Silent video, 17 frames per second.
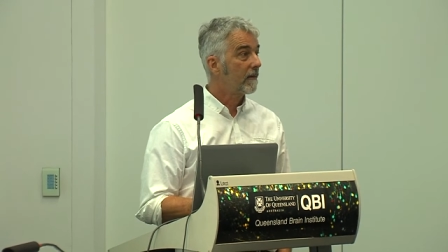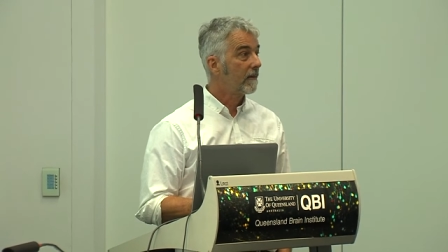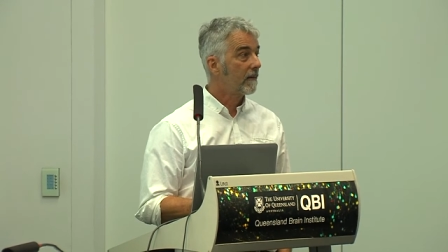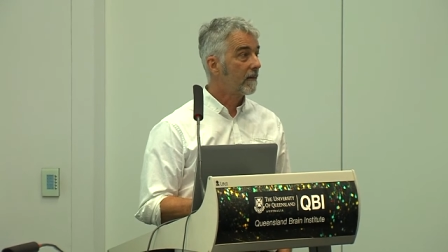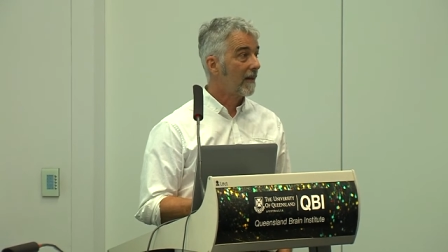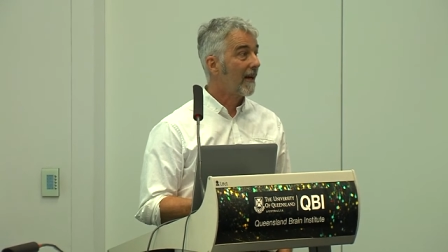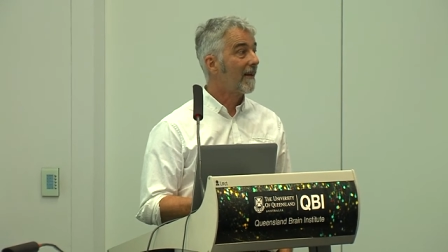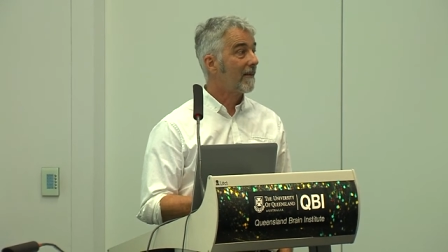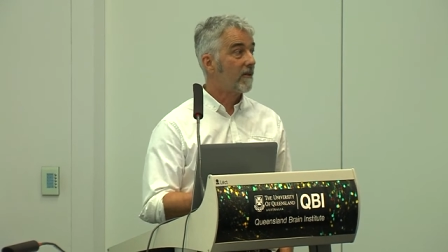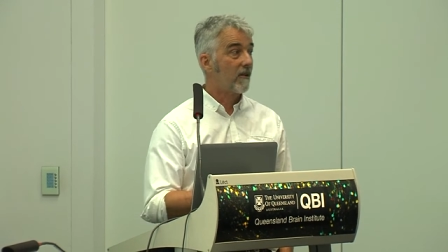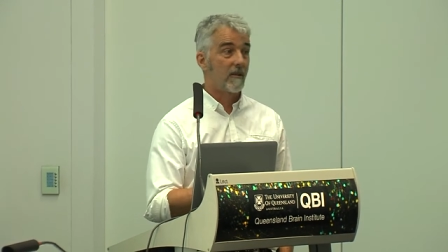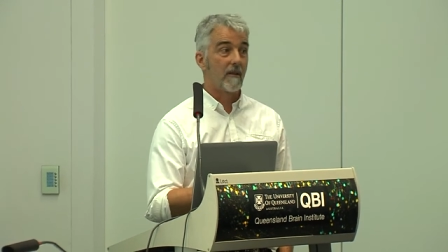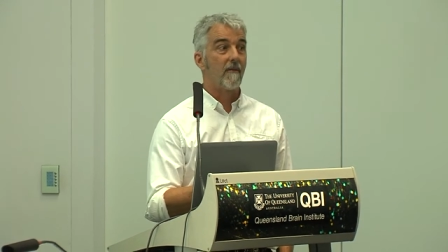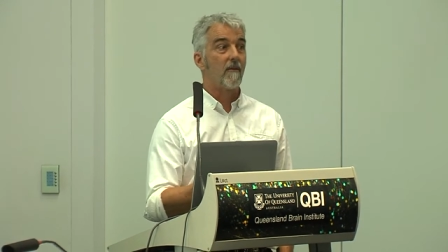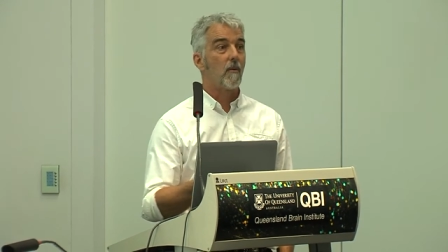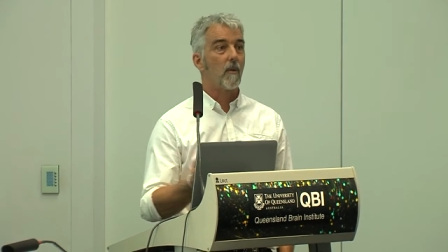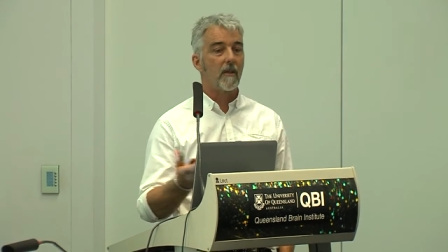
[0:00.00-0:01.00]
It's like just
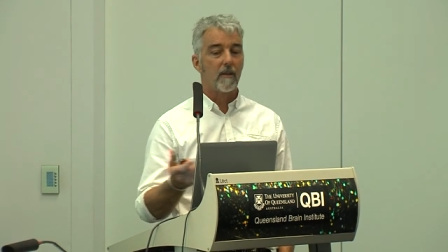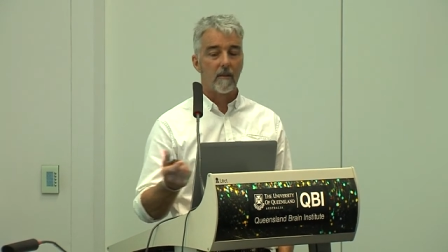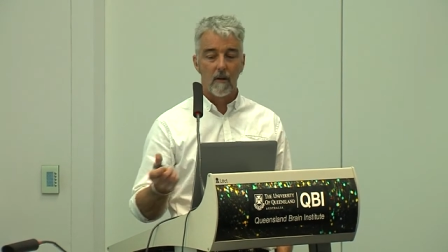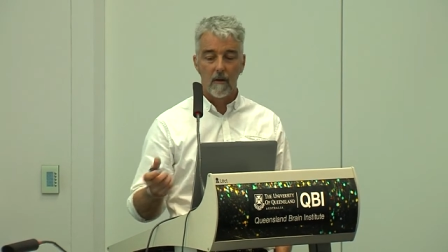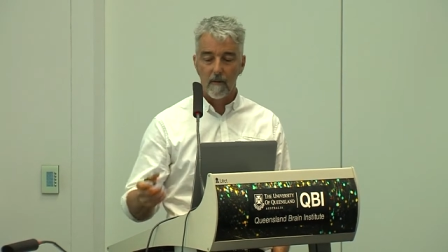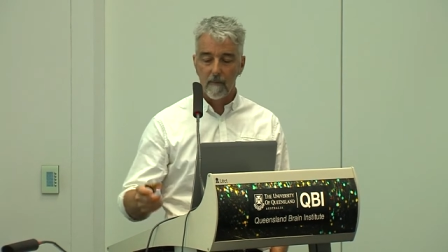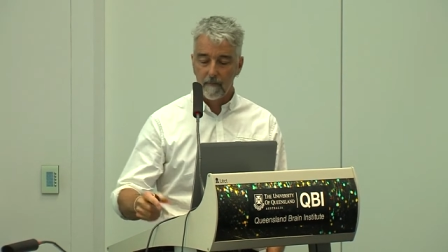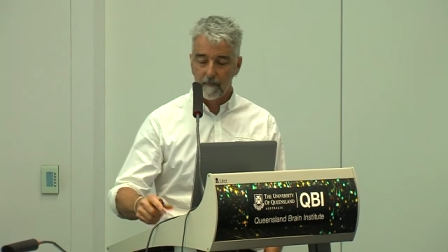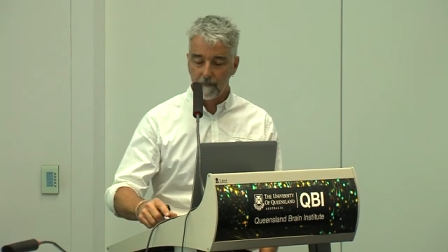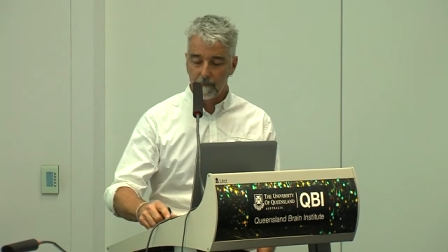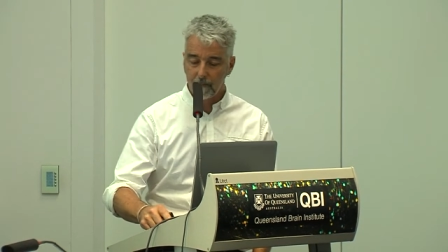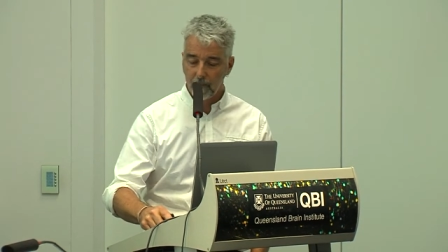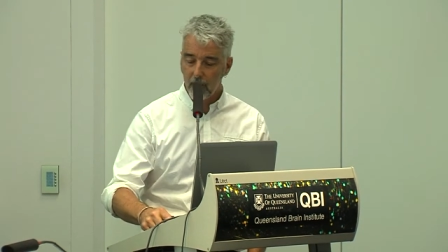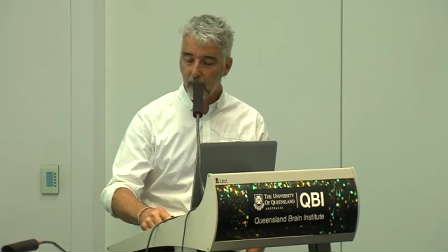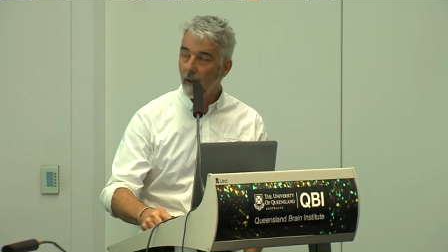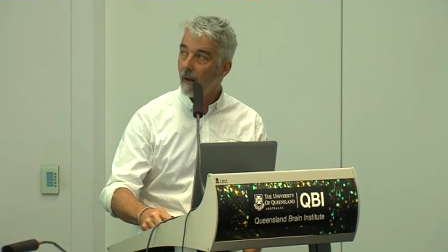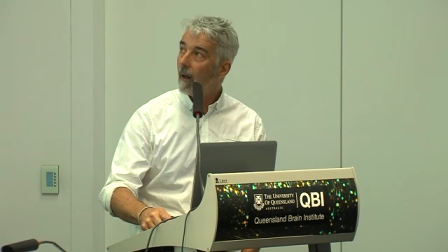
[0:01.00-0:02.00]
everyone's got them.
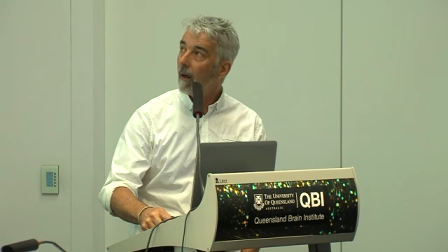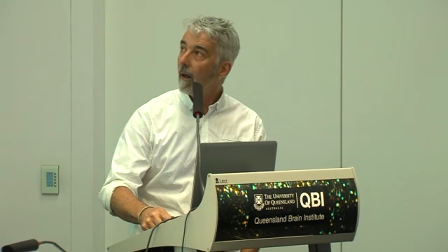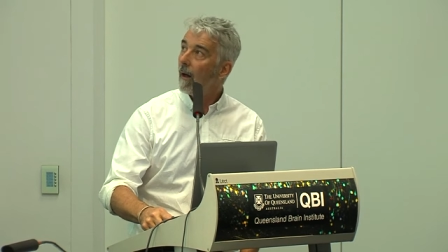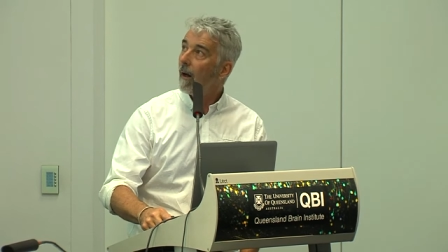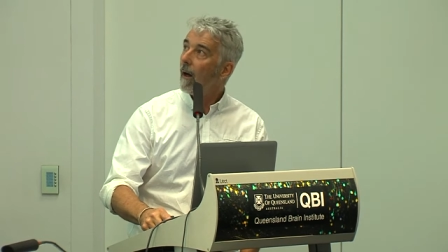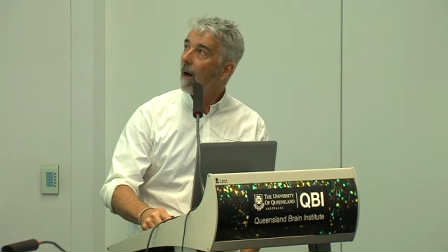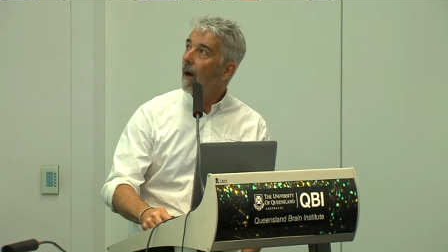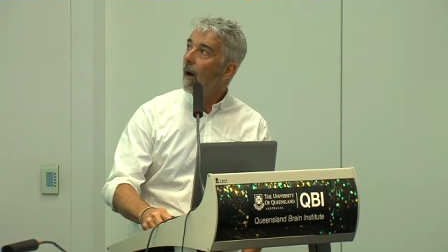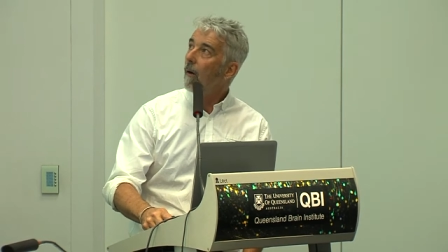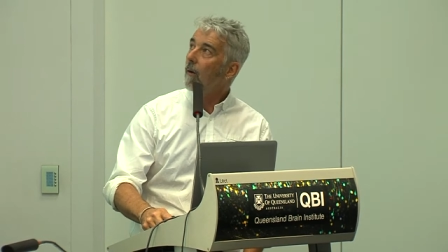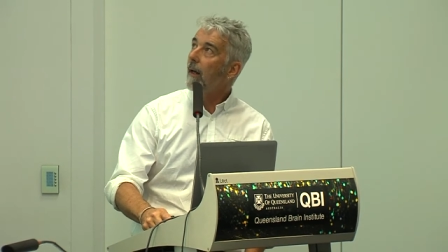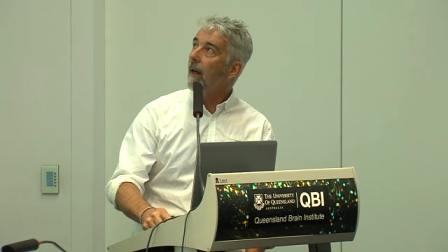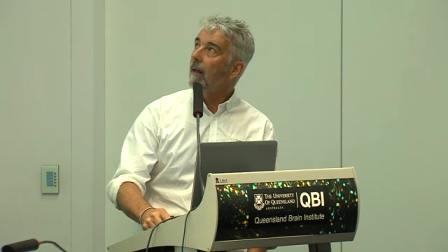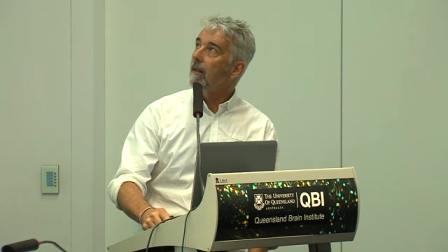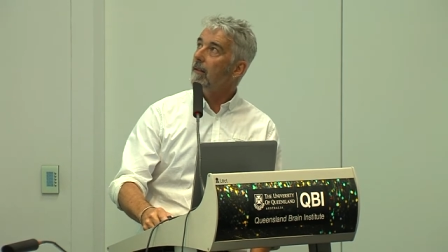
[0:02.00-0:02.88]
Okay,